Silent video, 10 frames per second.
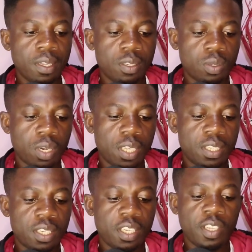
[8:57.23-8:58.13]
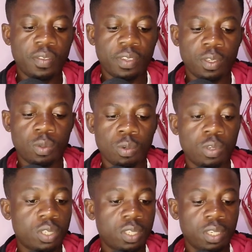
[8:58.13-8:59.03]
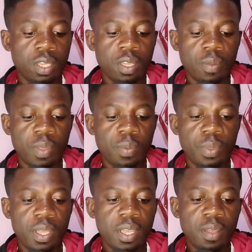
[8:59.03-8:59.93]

So let's say if it was maybe